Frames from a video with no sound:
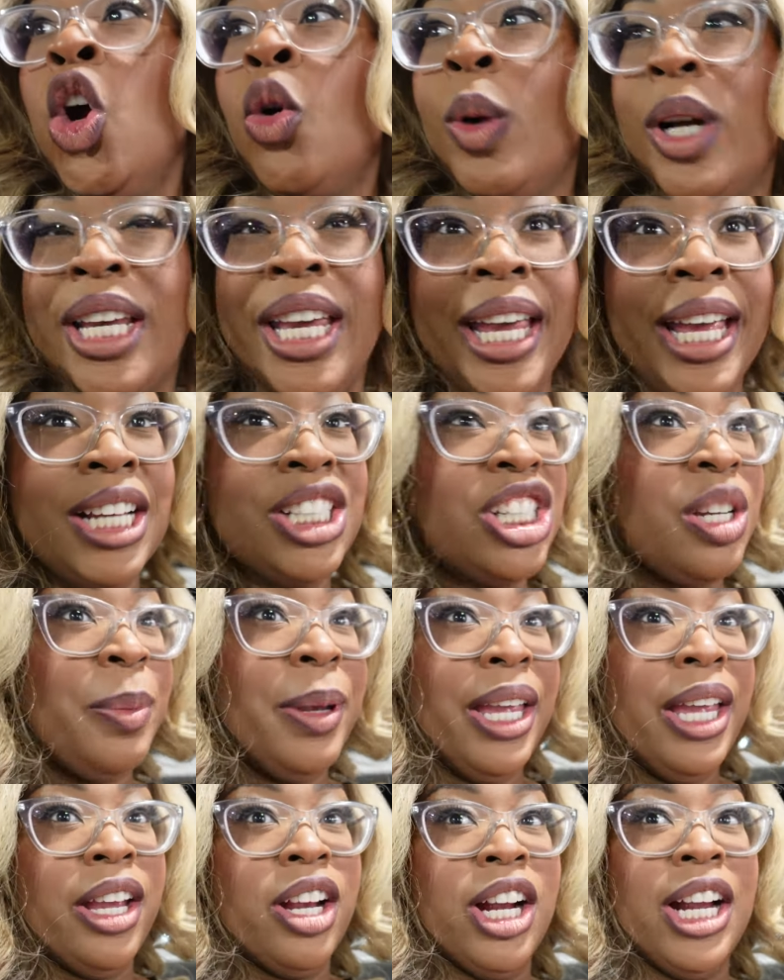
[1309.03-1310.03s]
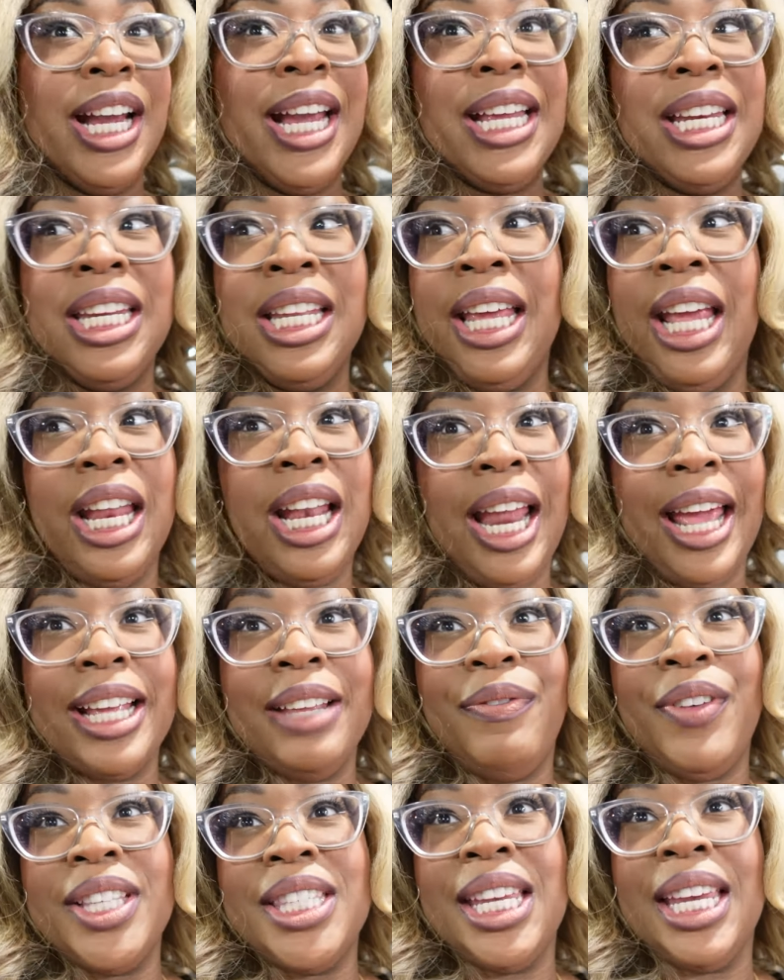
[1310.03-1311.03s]
Where Kia should be here in, in like
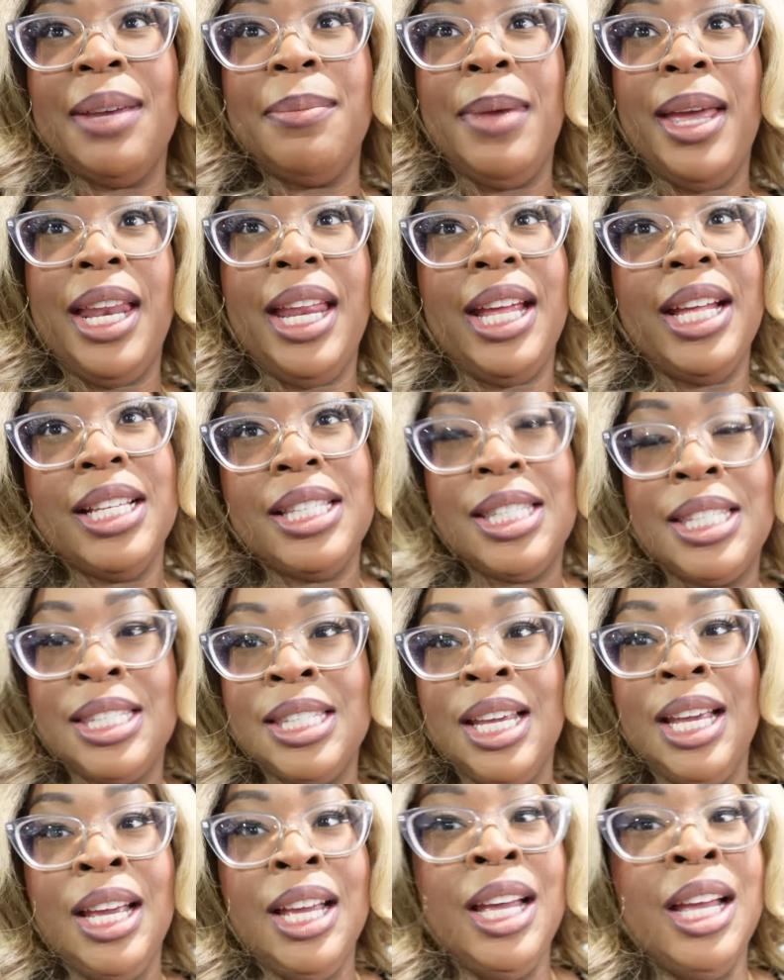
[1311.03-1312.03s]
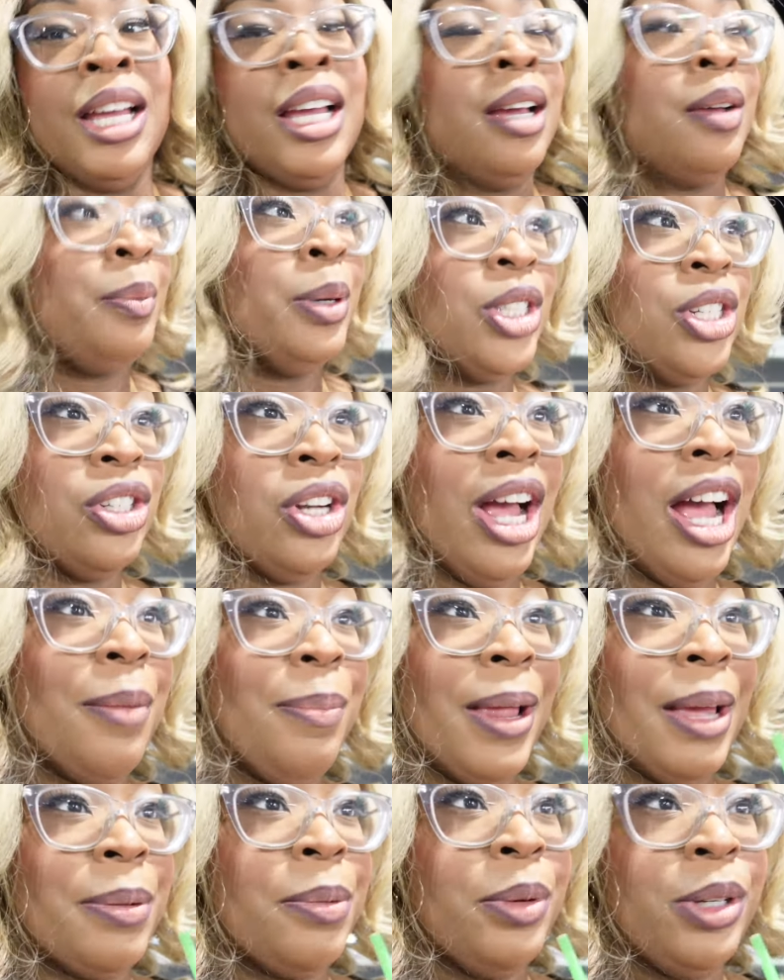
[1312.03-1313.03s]
15 minutes. But you know how
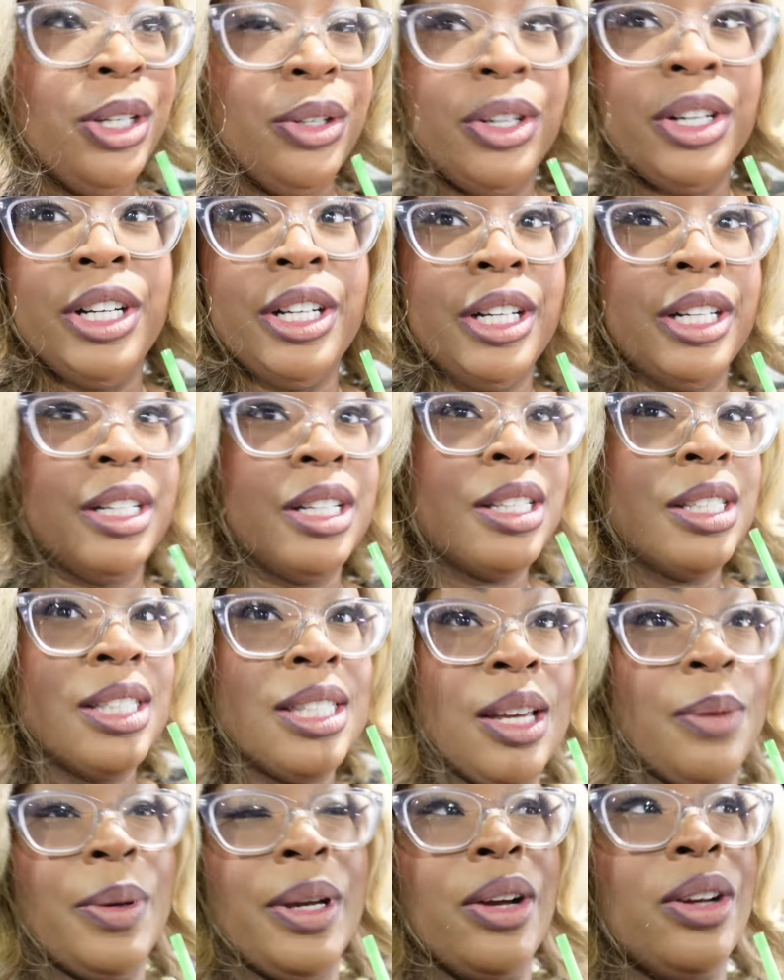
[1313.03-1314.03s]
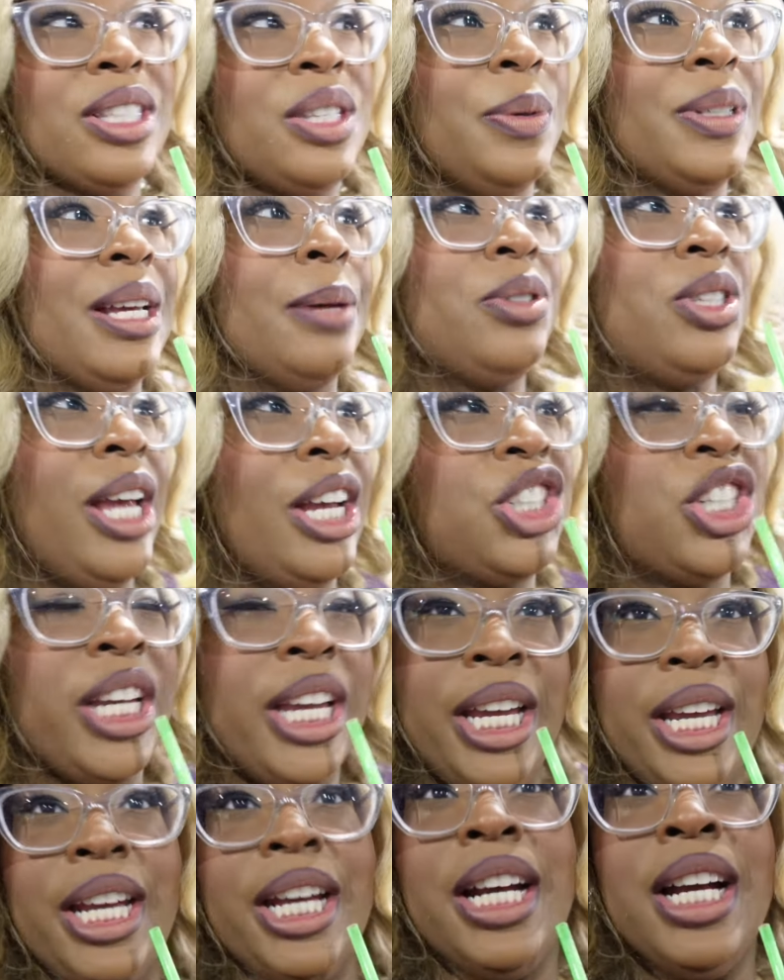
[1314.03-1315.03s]
black people do, girl. So we're gonna see what time she actually
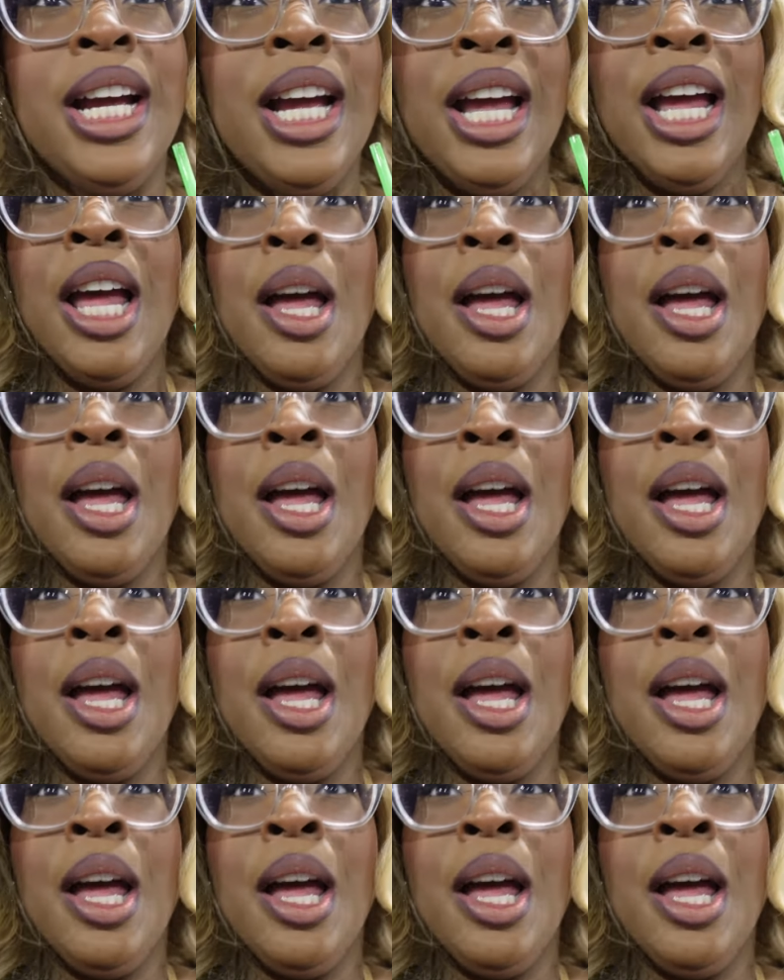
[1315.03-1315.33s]
get here.